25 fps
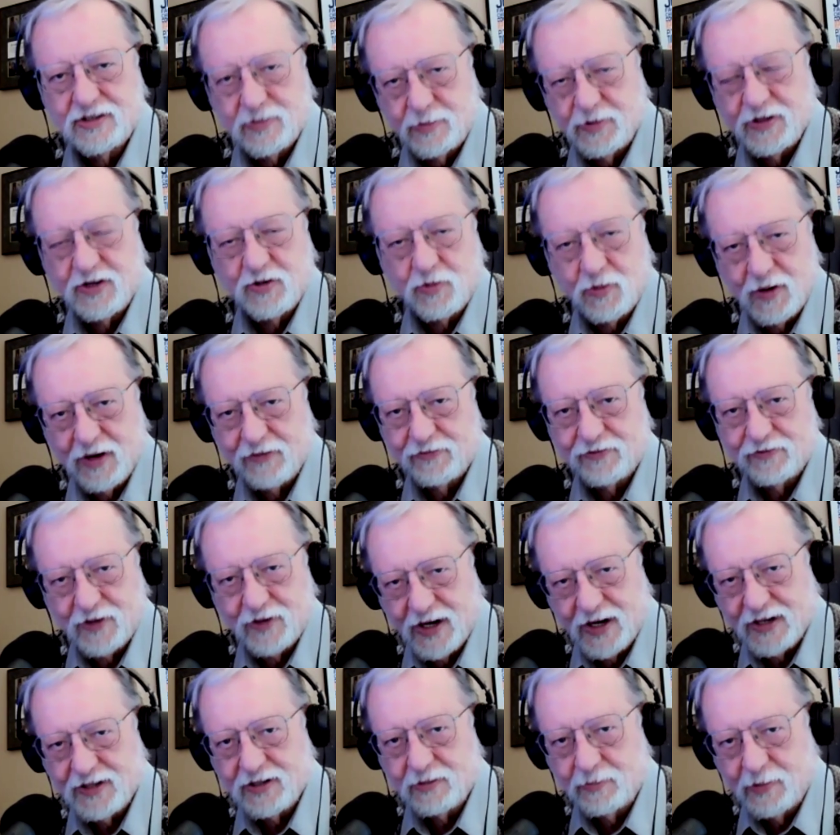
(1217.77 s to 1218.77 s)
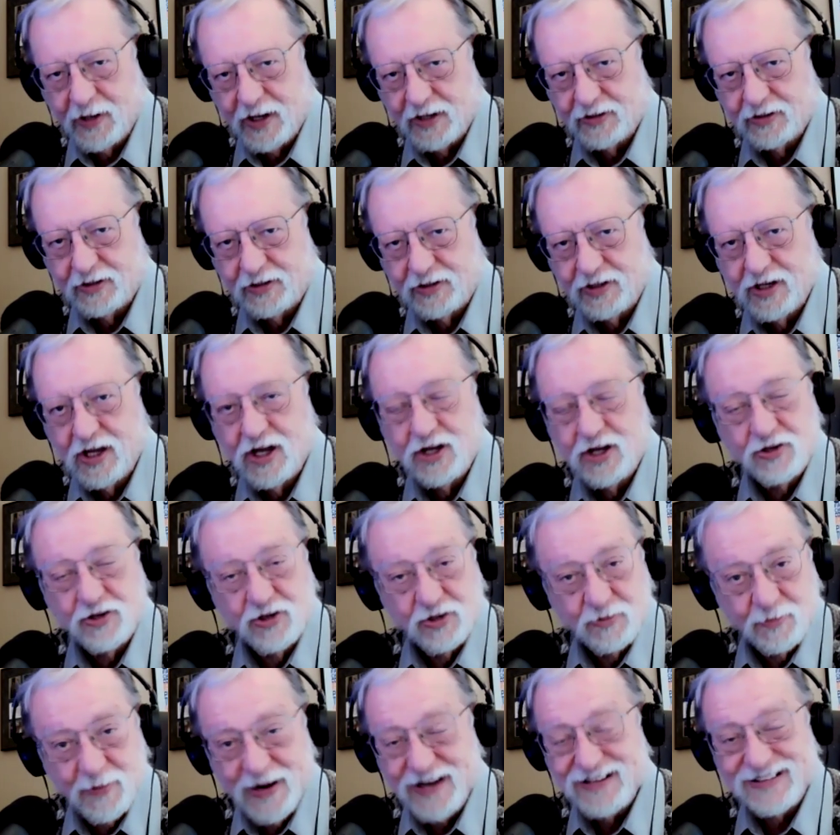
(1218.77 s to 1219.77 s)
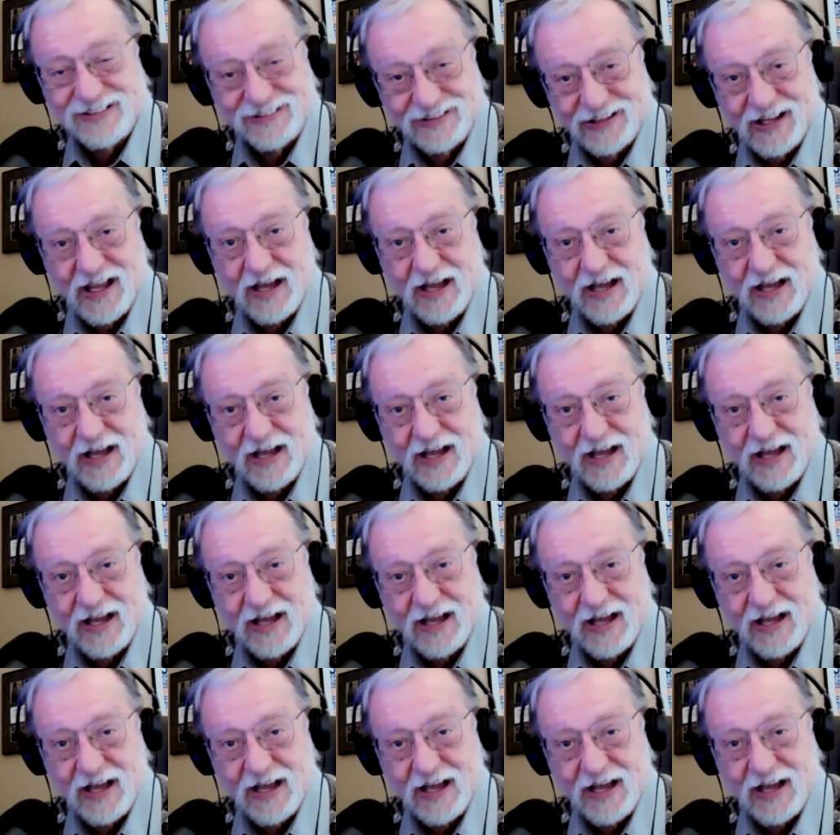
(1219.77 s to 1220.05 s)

to be quite frank about it, could make a